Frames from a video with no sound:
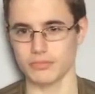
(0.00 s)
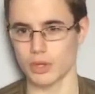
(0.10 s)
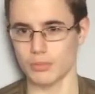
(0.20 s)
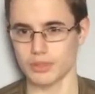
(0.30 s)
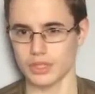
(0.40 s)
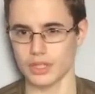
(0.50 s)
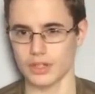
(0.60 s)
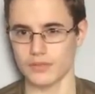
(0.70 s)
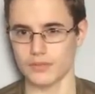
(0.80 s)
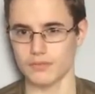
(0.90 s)
not
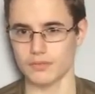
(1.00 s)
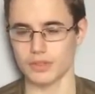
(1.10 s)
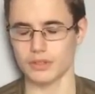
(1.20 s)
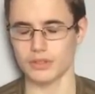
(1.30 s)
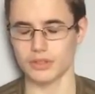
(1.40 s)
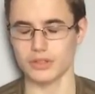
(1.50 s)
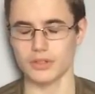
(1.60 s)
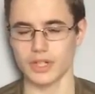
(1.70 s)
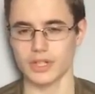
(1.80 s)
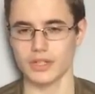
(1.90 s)
preserved, well, no,
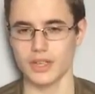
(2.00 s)
sorry,